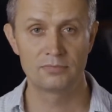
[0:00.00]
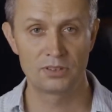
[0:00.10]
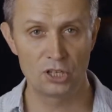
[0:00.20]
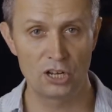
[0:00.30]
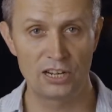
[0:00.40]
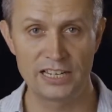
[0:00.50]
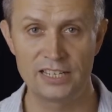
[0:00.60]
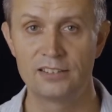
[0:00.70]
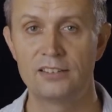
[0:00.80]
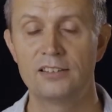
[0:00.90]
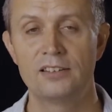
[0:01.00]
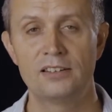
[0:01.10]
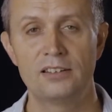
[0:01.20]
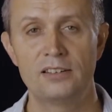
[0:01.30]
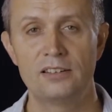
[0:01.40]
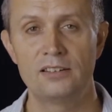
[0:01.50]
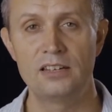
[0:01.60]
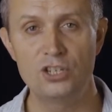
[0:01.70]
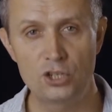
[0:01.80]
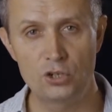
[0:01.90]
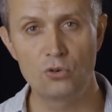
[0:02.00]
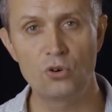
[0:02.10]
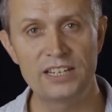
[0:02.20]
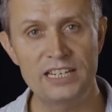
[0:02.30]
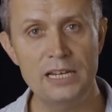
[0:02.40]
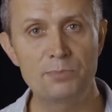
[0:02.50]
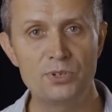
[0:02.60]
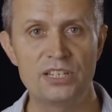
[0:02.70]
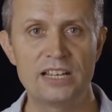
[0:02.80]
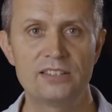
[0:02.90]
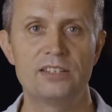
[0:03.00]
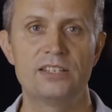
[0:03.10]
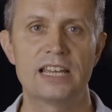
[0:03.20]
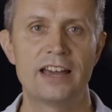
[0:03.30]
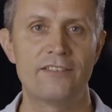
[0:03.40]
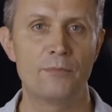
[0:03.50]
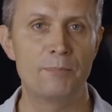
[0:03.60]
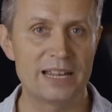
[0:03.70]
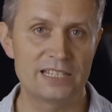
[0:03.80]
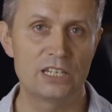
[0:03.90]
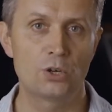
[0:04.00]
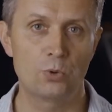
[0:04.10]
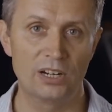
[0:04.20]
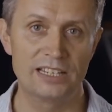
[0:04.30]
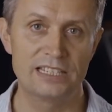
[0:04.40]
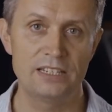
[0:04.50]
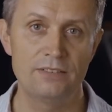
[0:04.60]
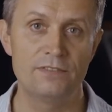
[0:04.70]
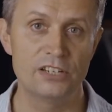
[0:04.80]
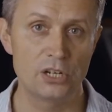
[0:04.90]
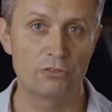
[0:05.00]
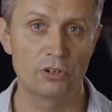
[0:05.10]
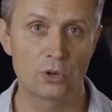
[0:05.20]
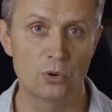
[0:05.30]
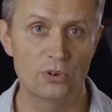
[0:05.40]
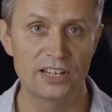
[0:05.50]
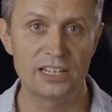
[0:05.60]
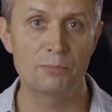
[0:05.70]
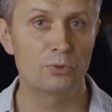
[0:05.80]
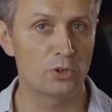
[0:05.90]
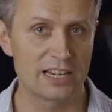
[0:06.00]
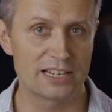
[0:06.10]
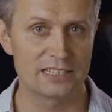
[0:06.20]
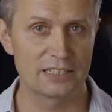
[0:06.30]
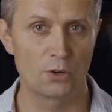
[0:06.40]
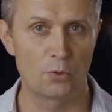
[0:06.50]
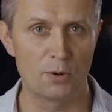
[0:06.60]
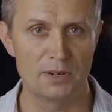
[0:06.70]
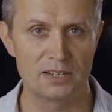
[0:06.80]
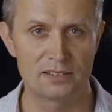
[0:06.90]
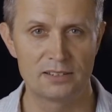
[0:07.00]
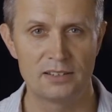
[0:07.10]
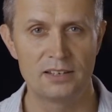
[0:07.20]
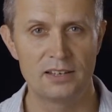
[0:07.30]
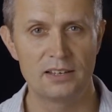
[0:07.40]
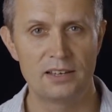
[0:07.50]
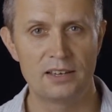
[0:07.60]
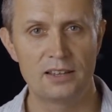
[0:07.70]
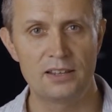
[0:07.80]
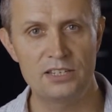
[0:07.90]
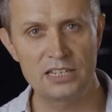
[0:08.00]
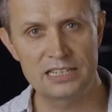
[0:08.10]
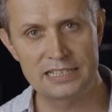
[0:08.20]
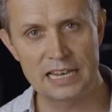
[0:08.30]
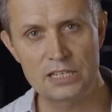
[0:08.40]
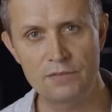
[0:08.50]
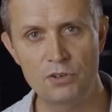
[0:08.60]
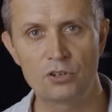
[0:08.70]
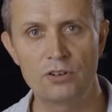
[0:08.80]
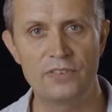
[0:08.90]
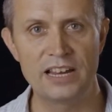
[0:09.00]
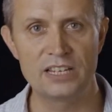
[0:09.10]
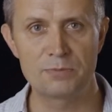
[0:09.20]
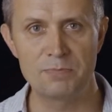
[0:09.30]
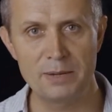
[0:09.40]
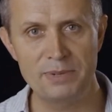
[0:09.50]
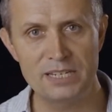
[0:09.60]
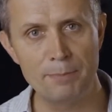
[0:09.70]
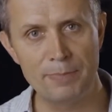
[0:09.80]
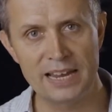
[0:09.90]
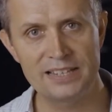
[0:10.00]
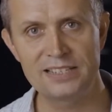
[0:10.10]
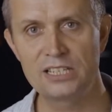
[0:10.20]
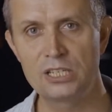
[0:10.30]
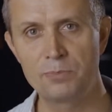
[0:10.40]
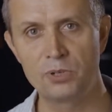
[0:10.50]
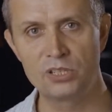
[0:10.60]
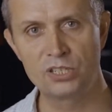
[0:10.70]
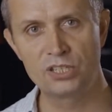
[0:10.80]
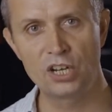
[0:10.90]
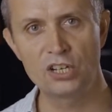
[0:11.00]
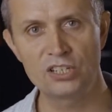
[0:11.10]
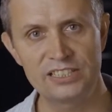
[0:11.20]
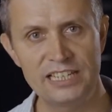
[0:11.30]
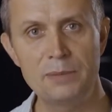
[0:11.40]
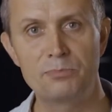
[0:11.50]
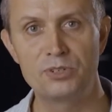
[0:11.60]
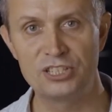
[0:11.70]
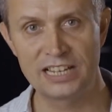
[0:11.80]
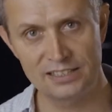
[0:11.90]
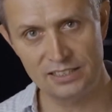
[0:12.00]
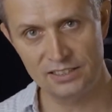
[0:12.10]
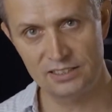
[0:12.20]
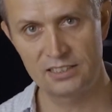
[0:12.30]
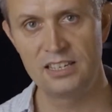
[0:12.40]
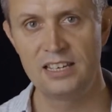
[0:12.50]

Thirdly, ensure key presenters have better quality video recording and broadcasting equipment. The success of your events may be dependent upon certain key presenters.